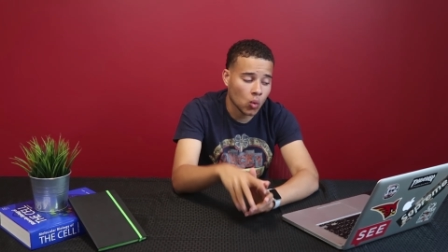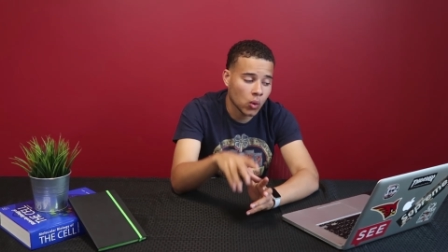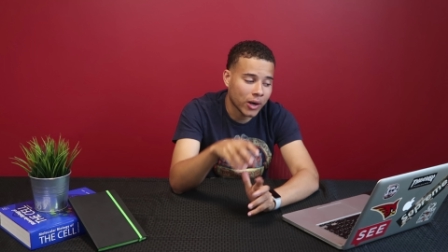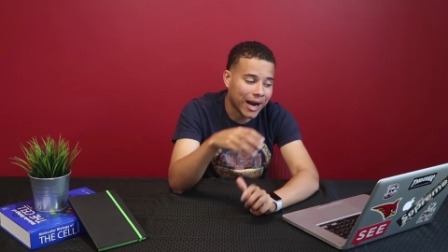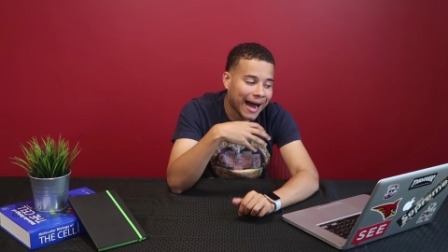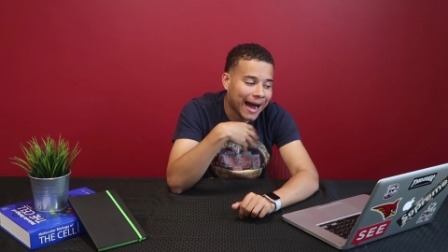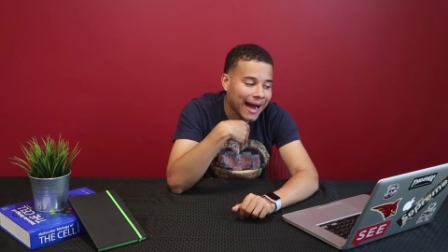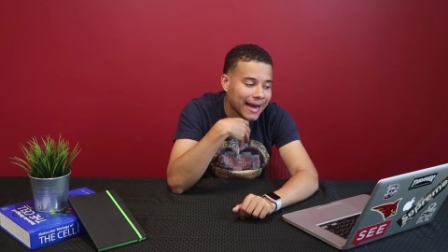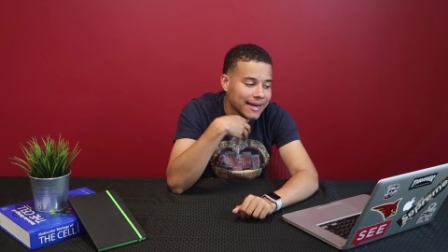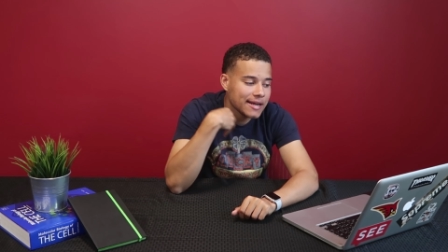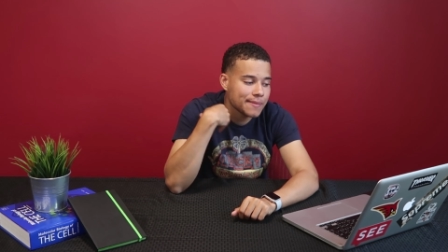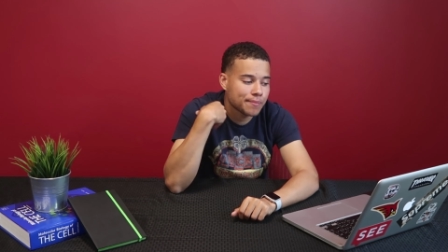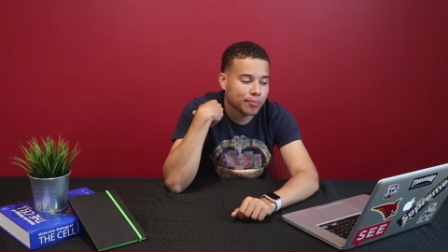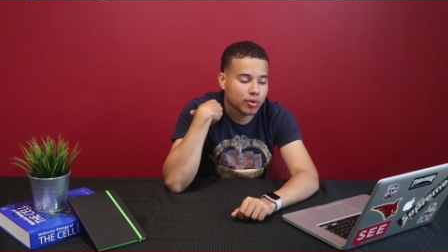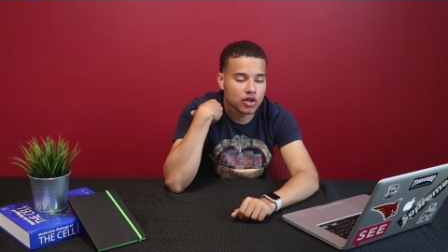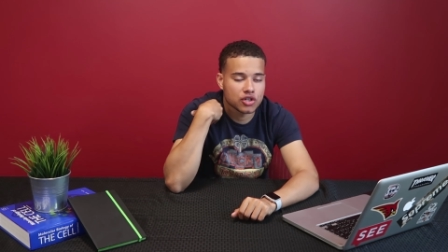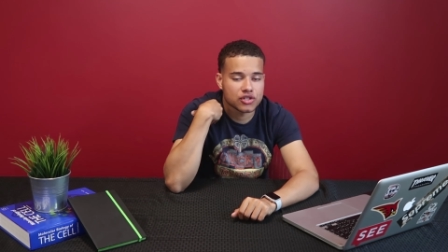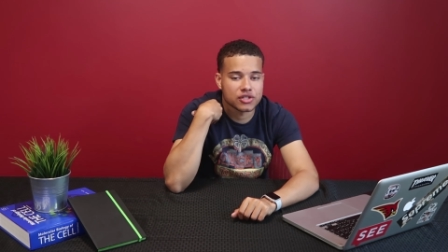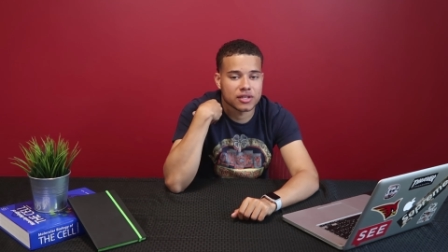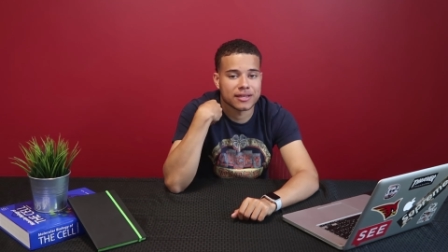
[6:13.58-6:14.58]
what I did
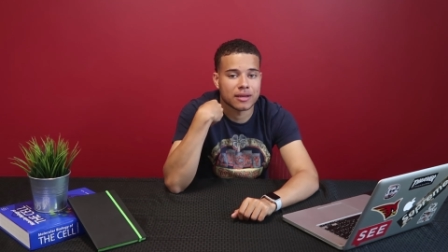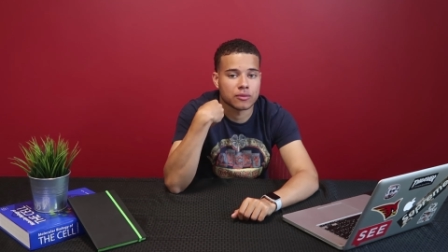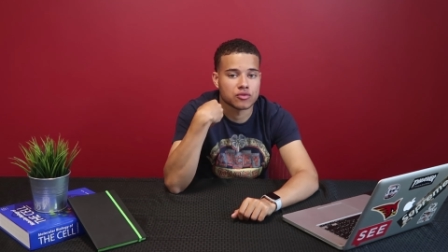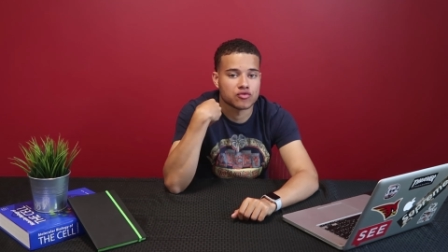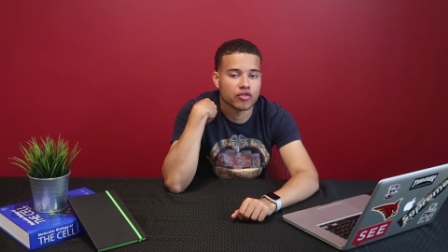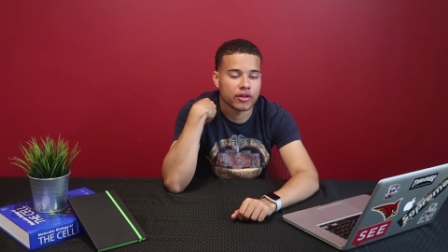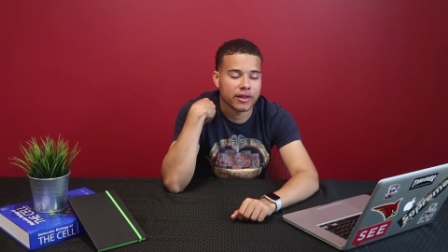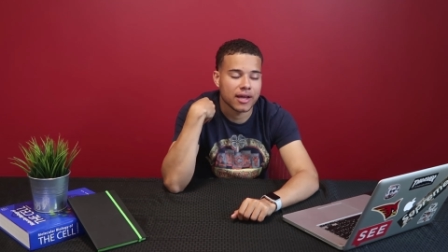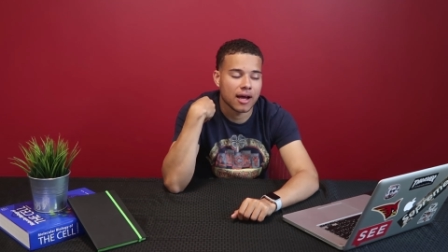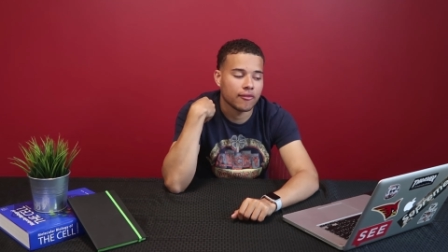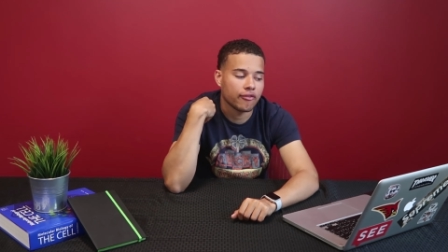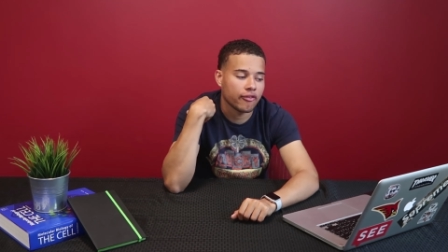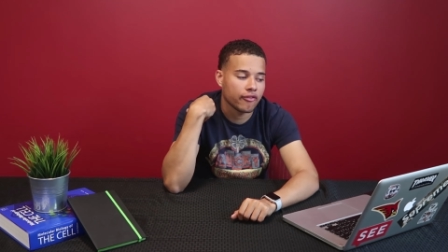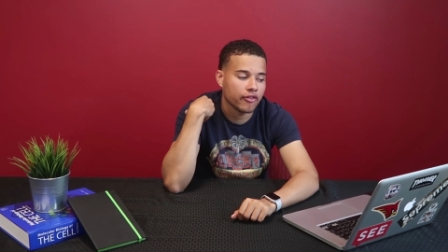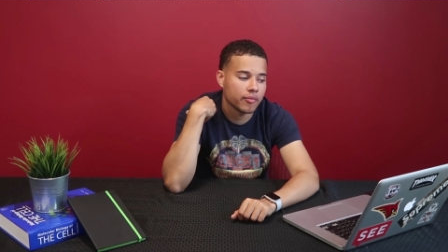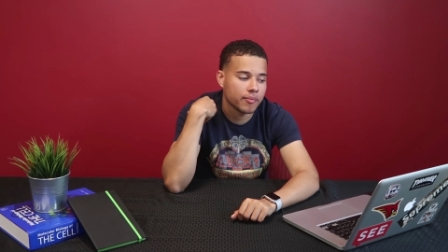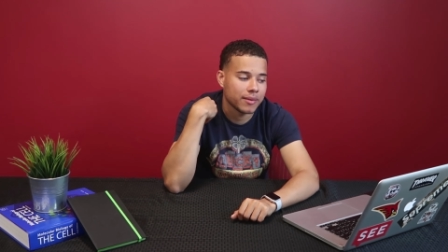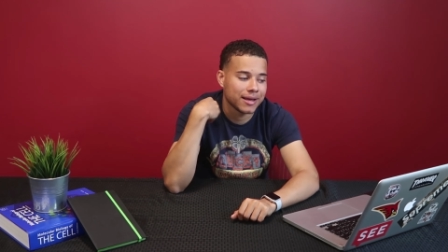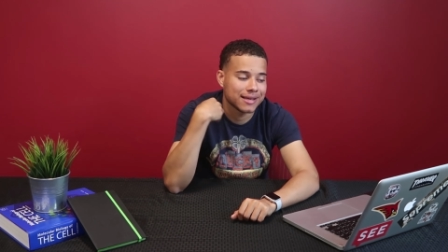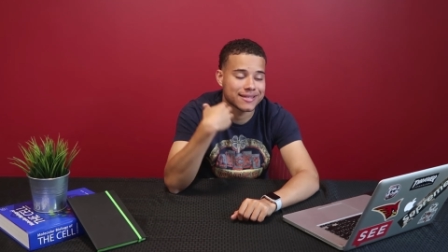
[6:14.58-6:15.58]
personally that was really helpful
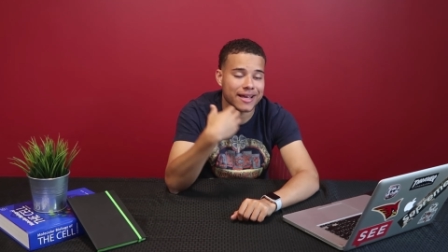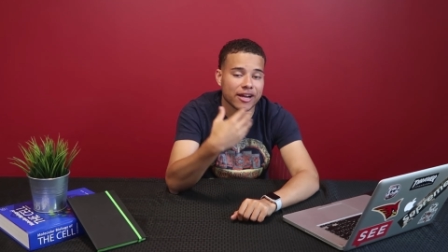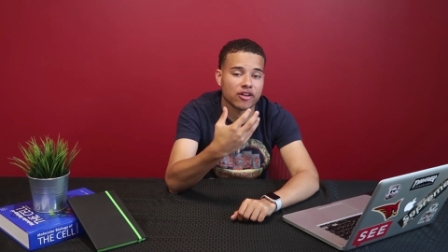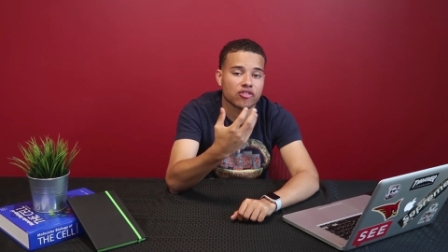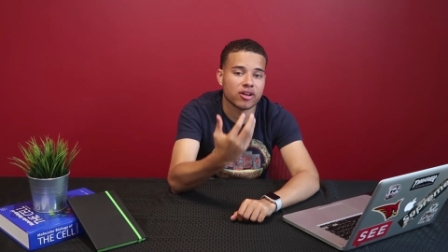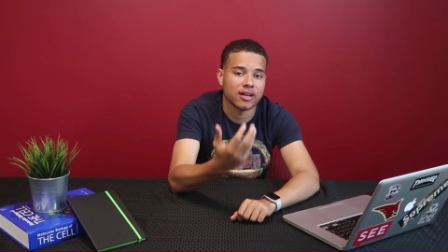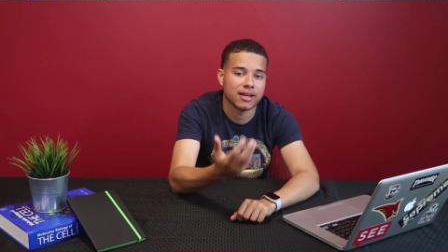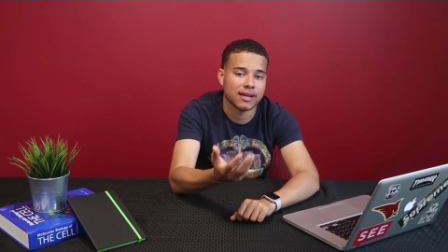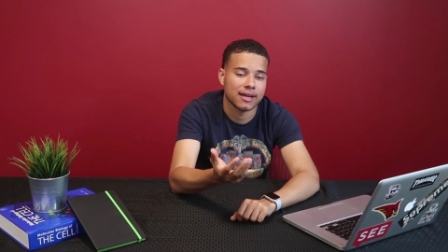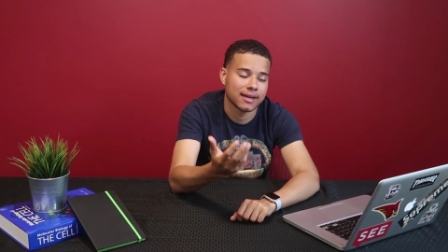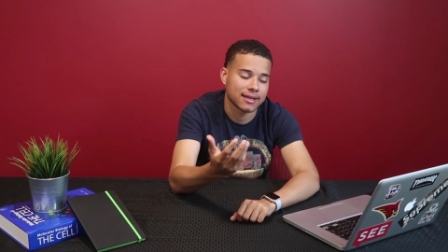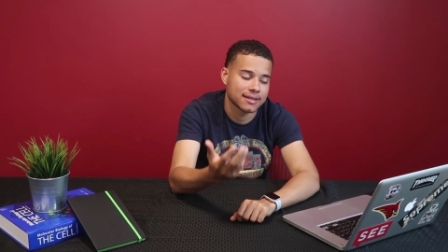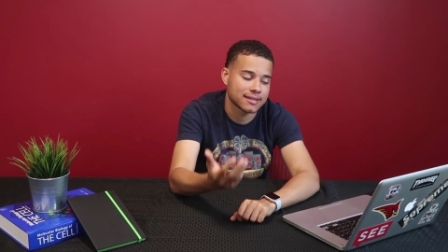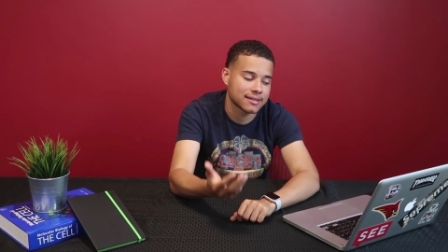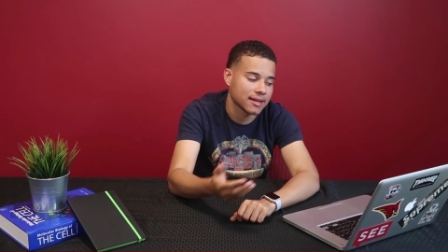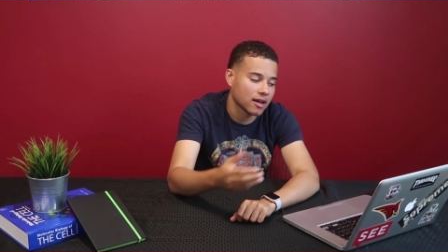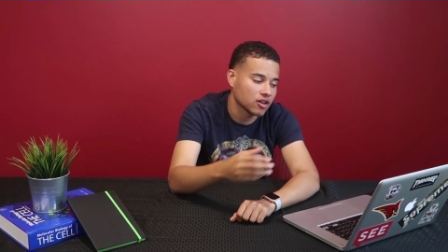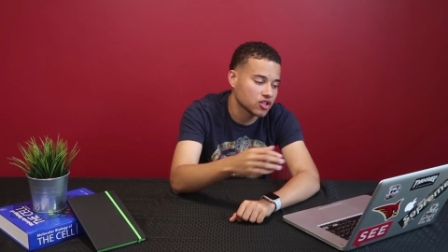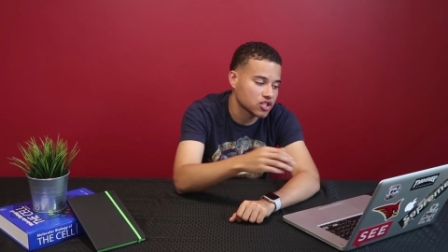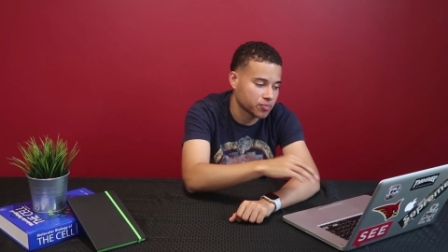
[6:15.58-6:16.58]
for me is I created an
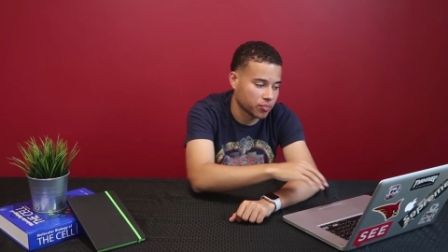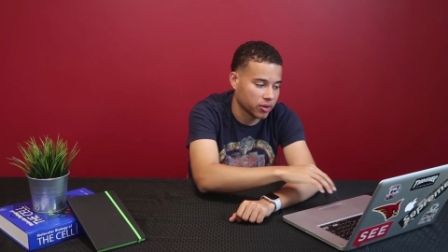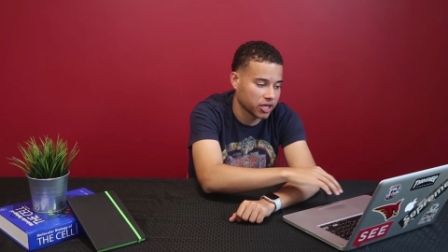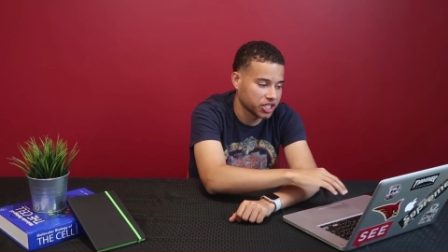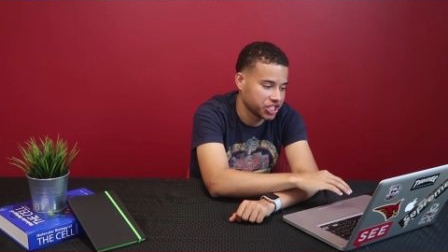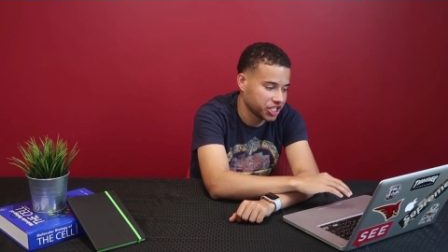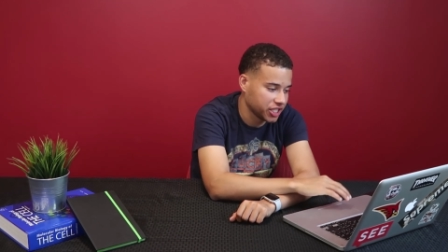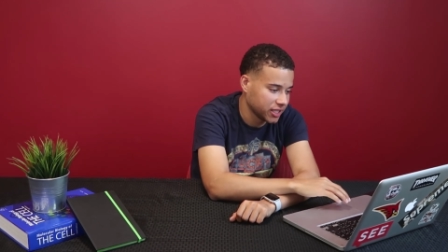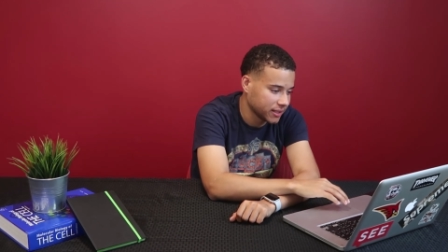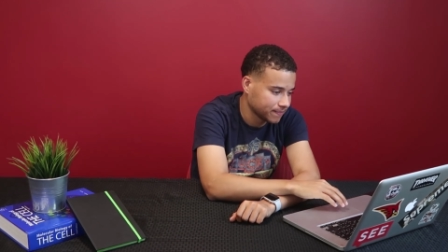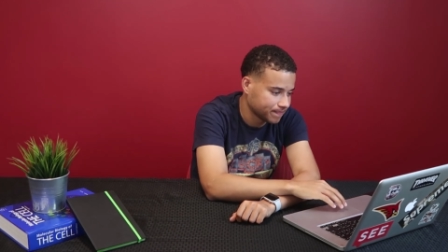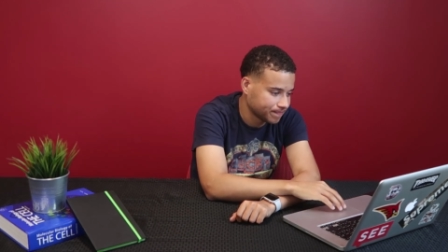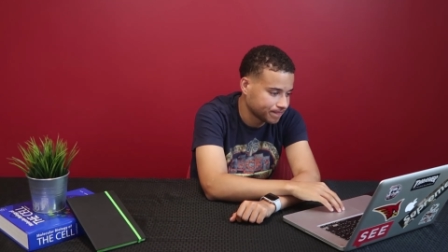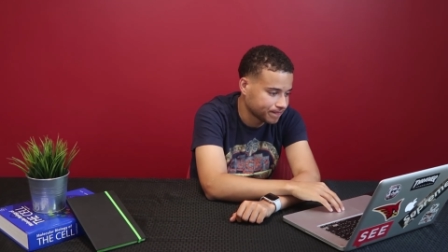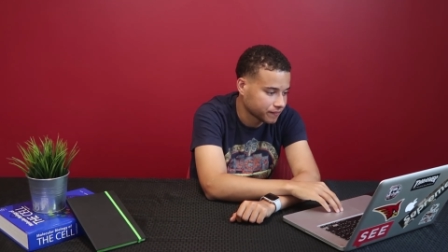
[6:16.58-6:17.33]
Excel spreadsheet.